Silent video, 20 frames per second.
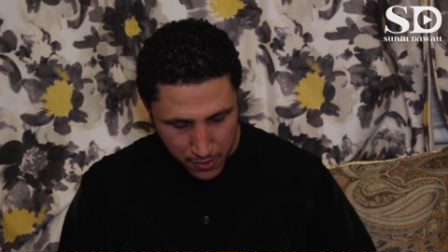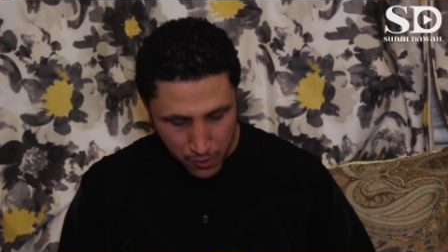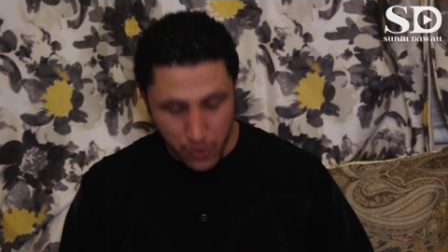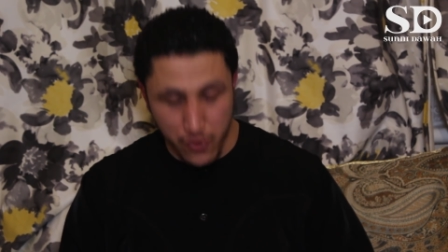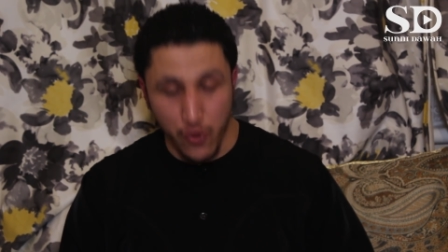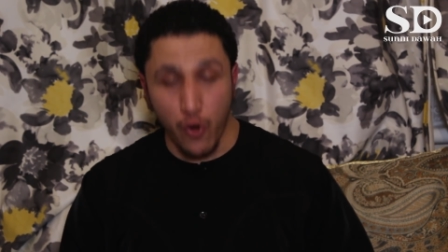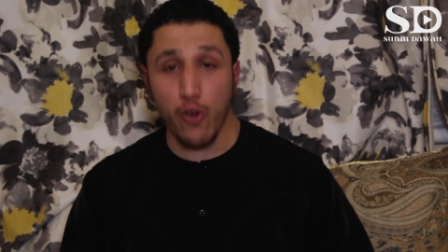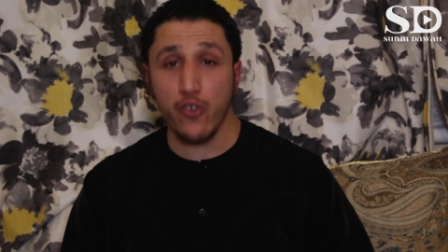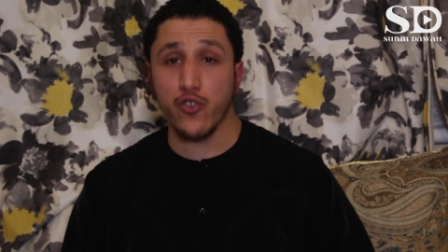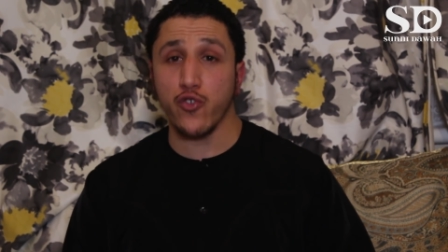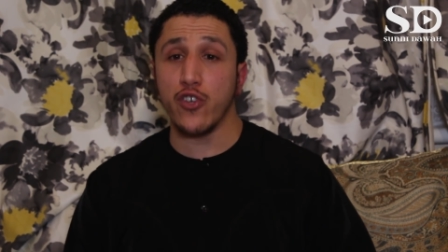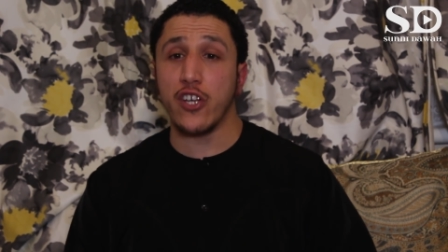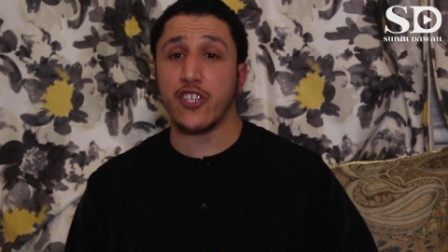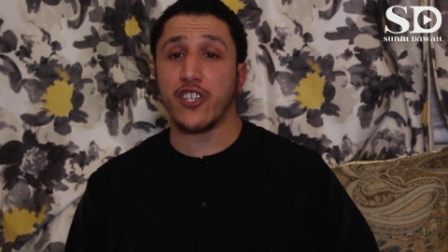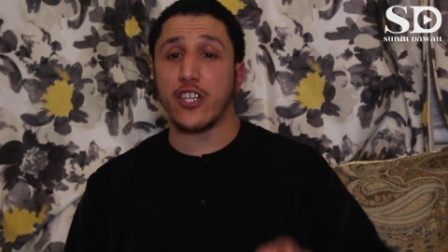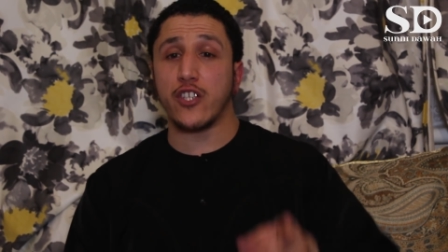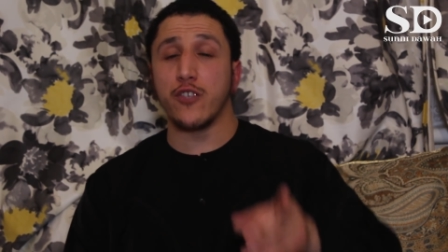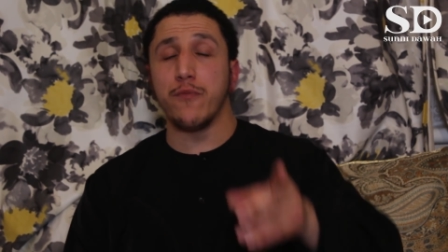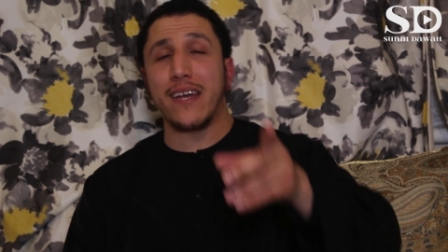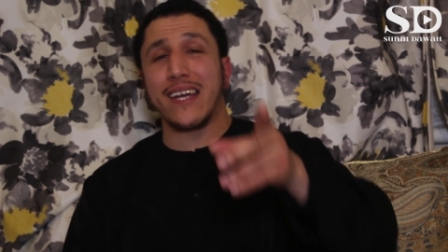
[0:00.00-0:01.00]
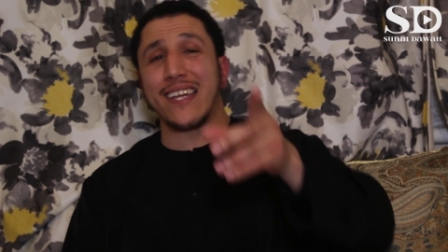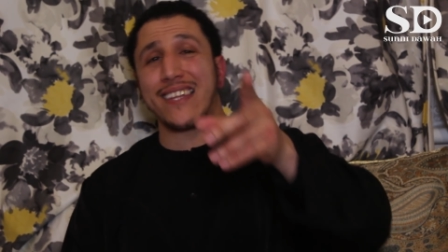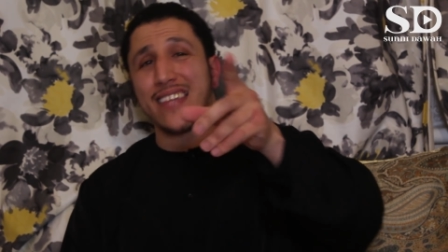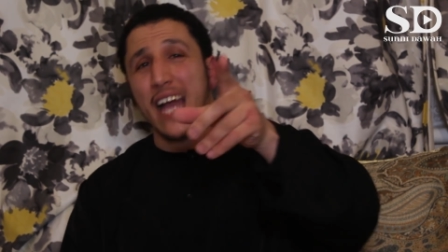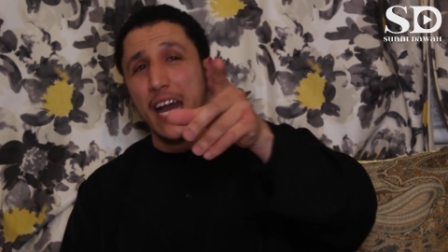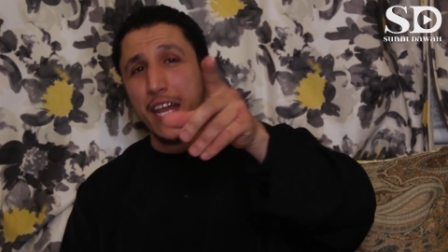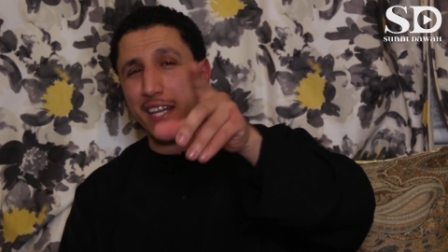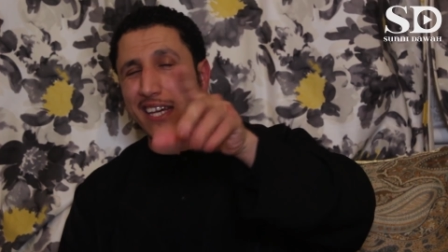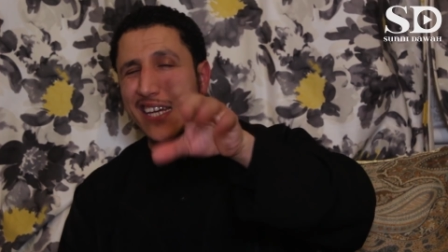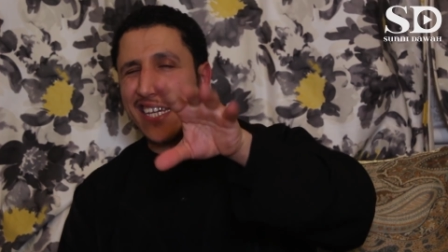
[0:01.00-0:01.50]
Because also they tried to make
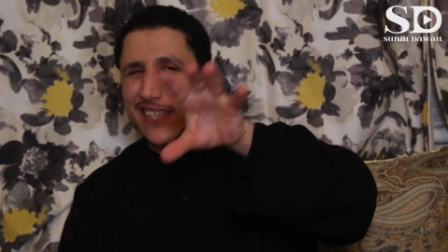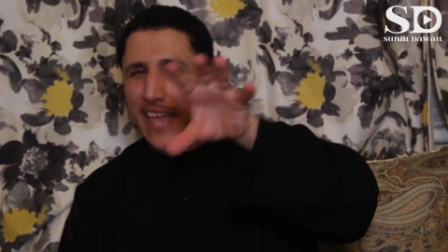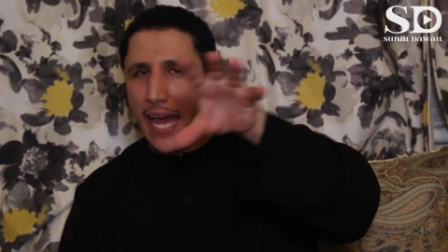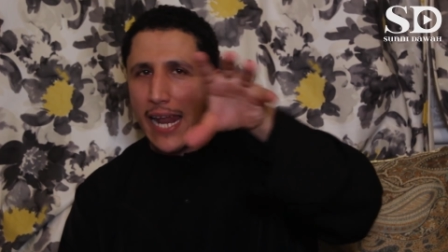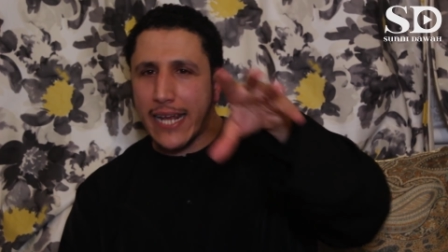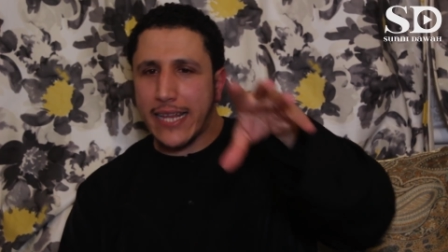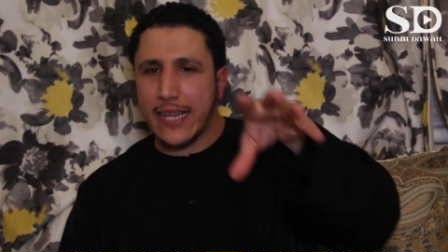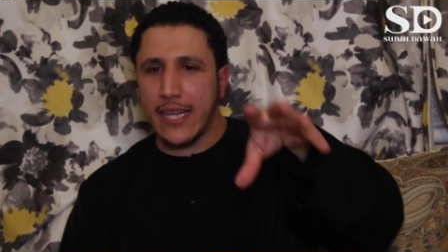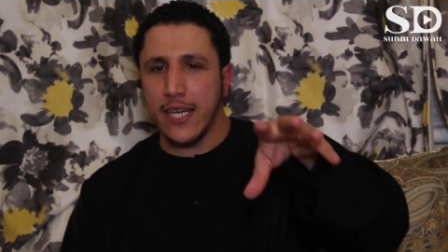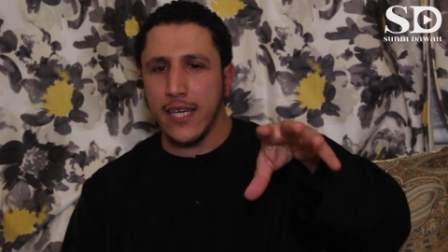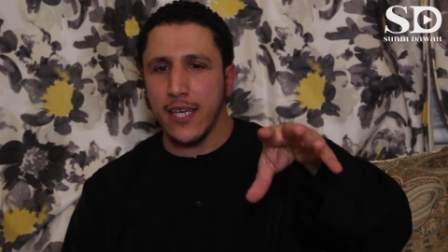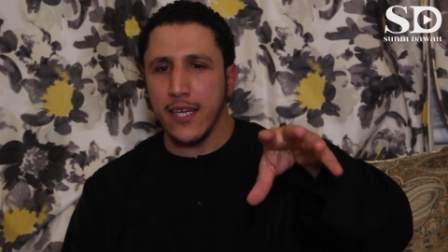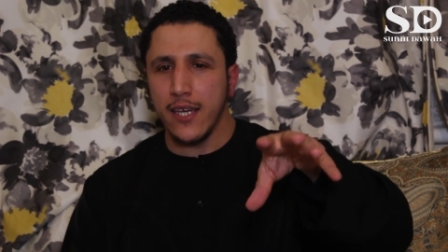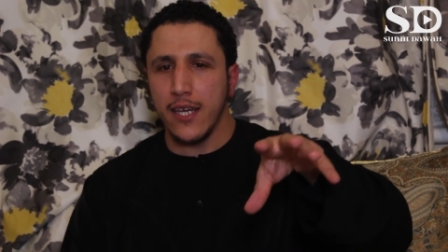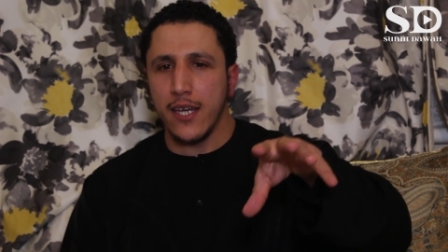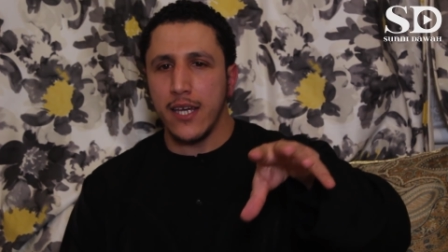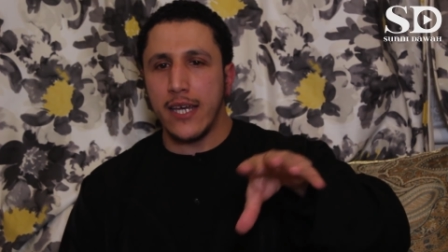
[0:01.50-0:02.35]
tan indirectly.